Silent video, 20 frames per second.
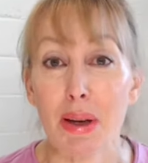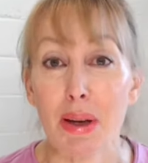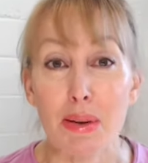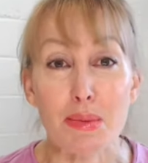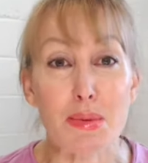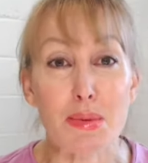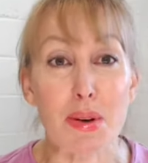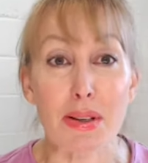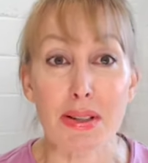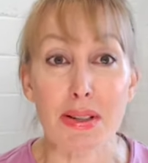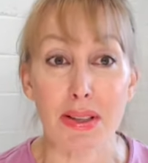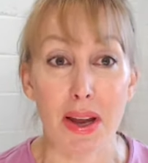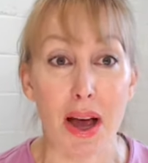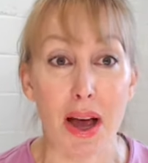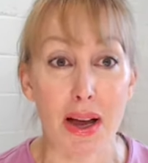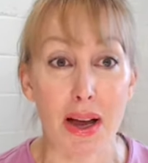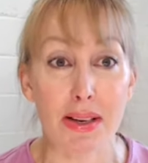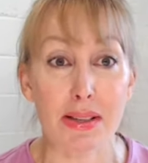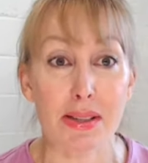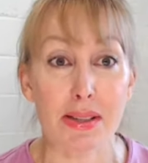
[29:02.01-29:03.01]
It wasn't
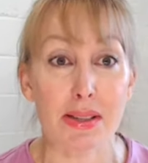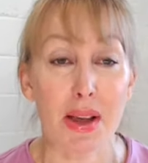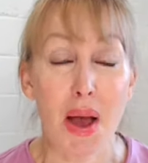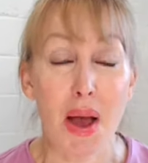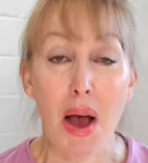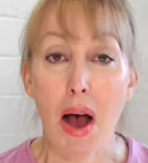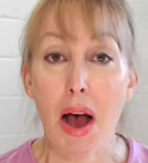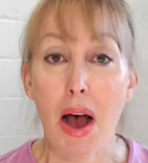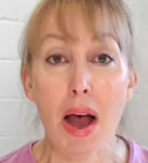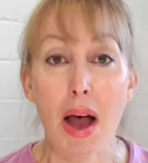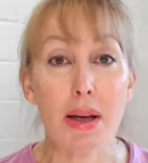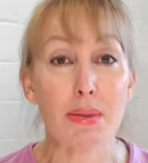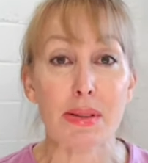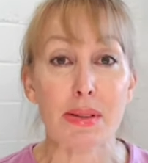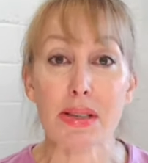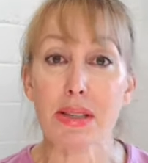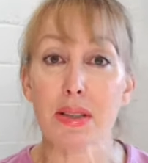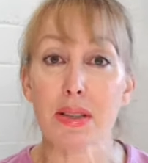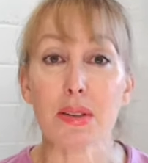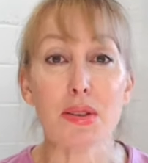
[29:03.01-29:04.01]
us. I was
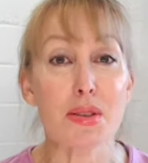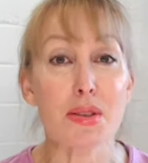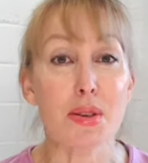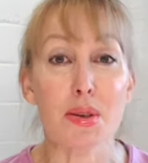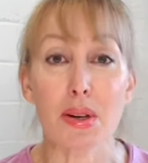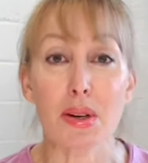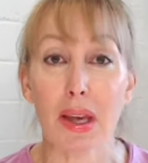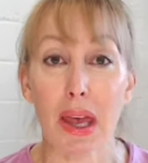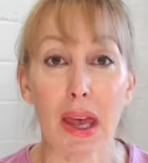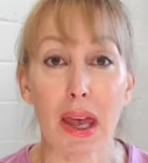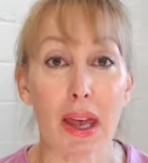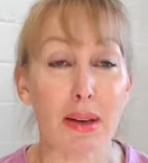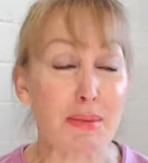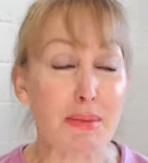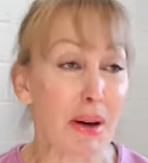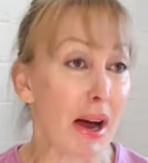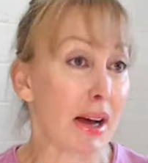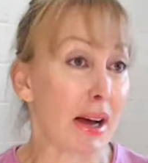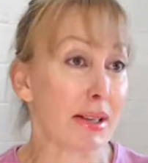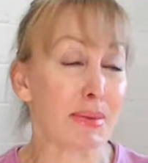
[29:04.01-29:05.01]
still talking.
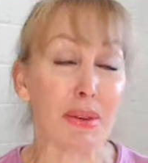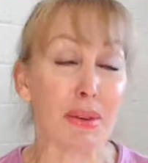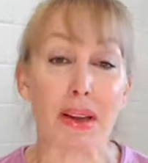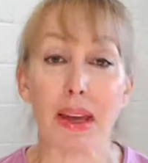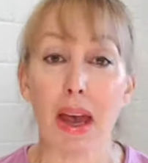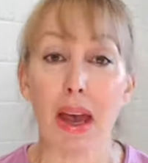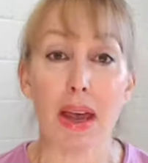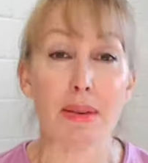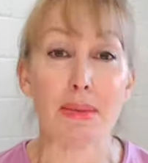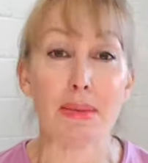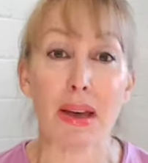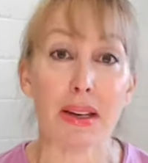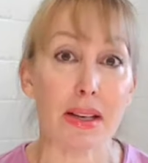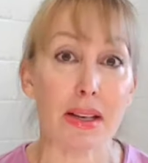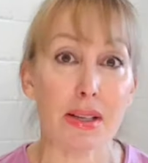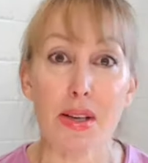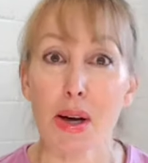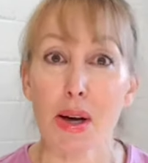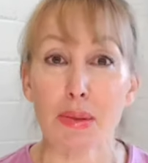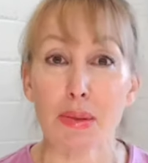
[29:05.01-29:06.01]
My husband came in
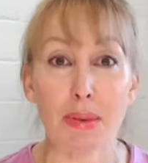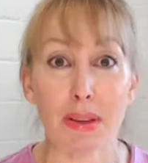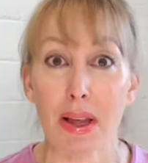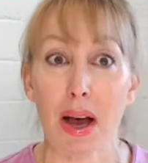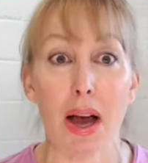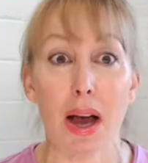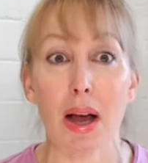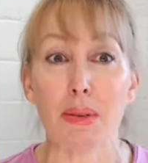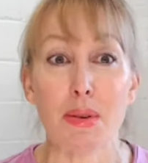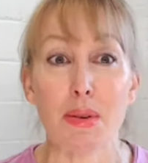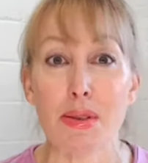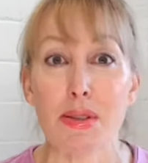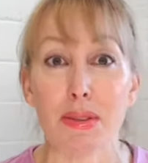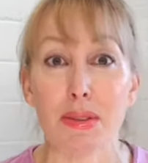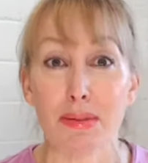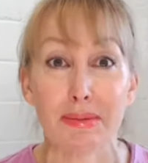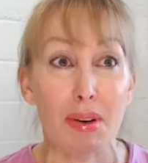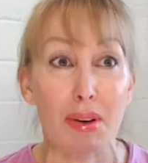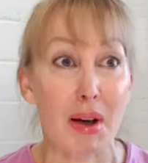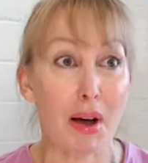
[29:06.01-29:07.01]
and told me that I
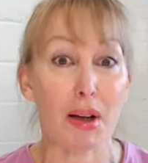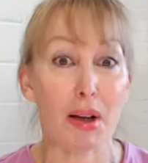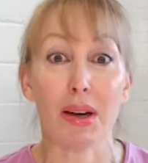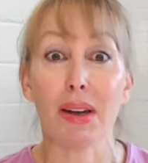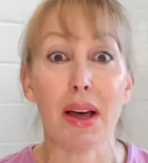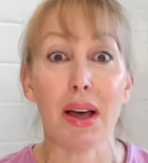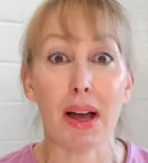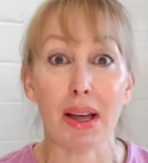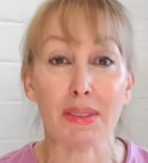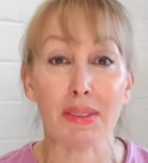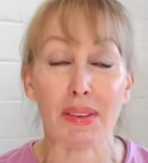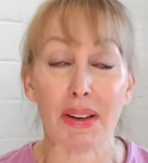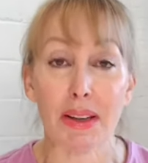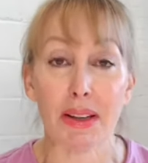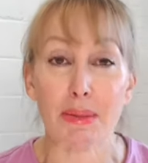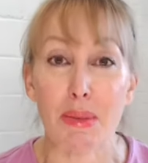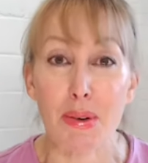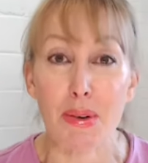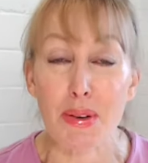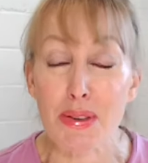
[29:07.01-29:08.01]
wasn't live
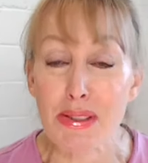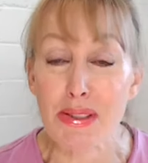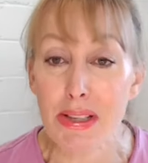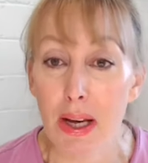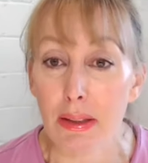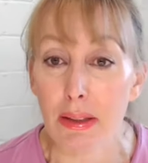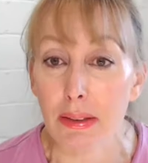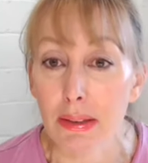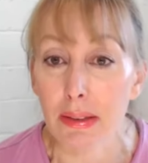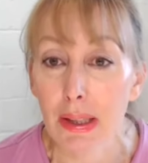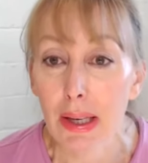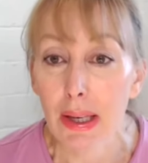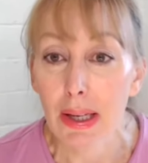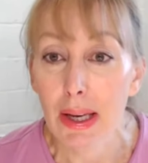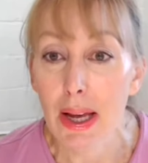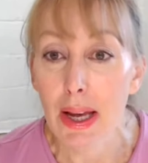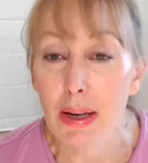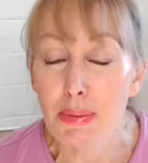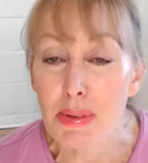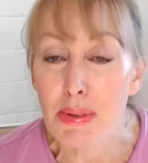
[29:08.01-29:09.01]
anymore. So
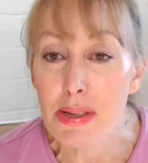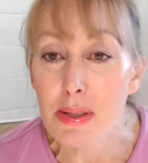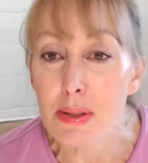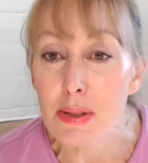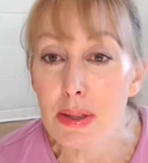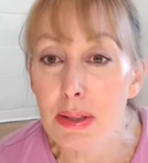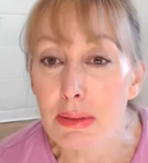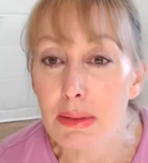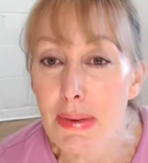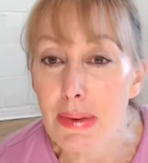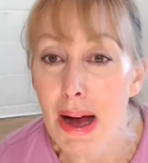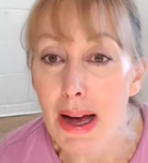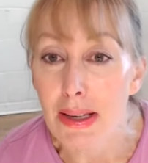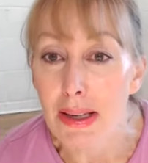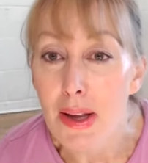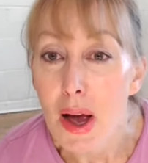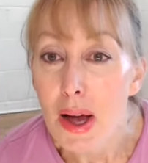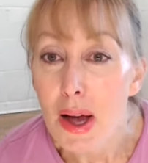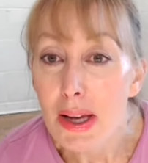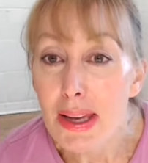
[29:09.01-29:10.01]
it was all
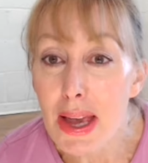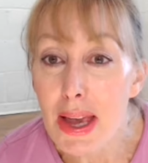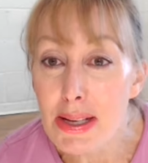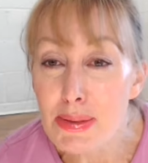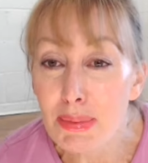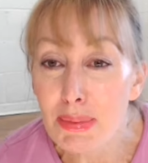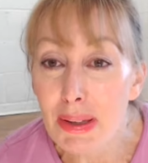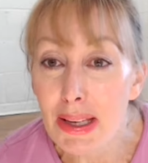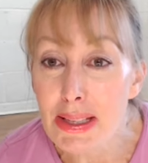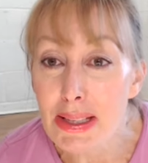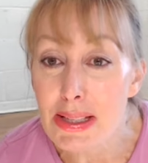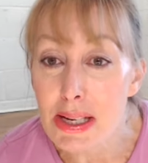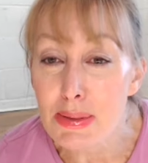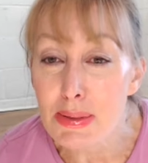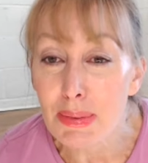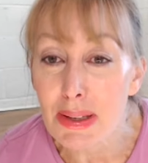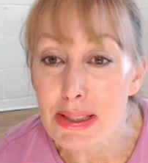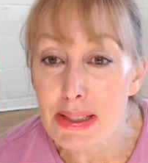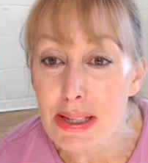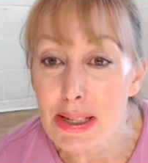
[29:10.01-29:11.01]
mad. Yes, please. Yes,
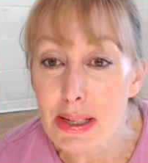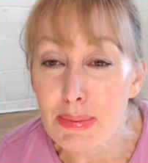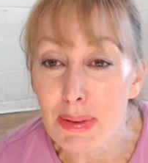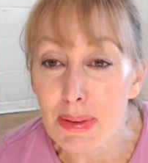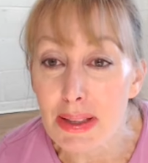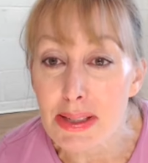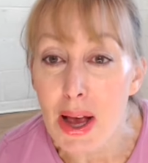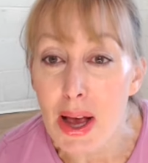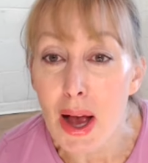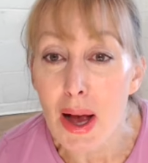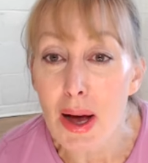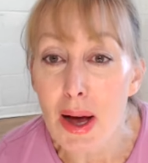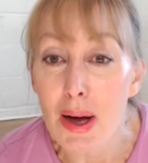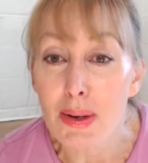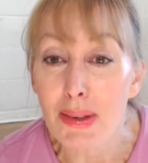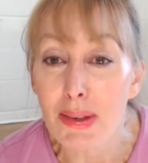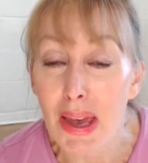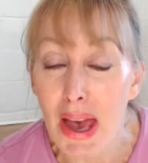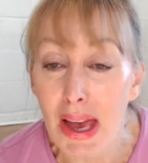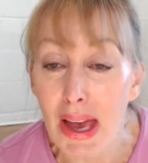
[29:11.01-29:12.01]
please. Yes, please.
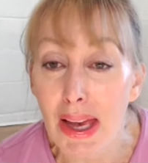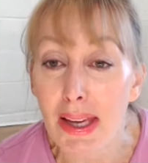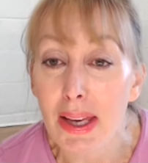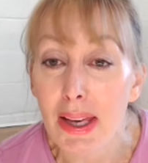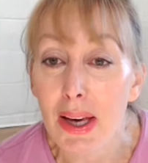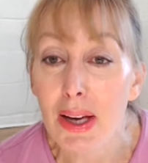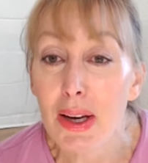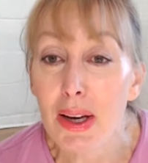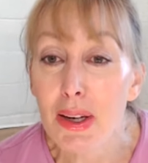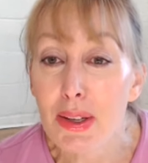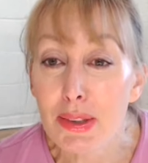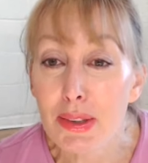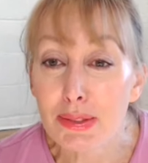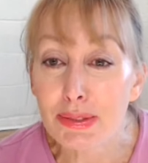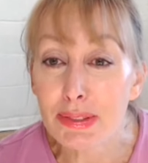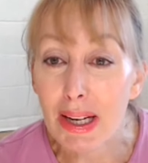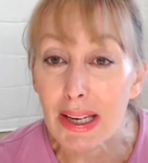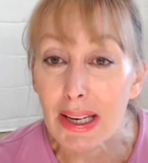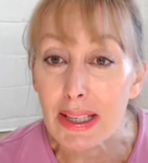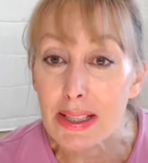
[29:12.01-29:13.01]
Okay.
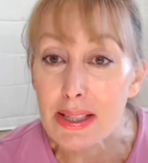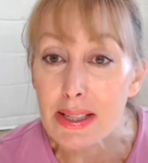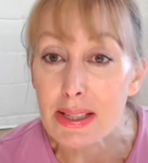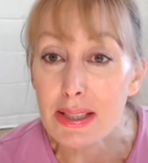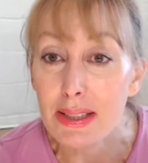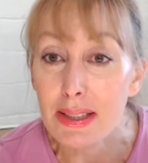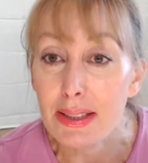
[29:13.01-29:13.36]
Great.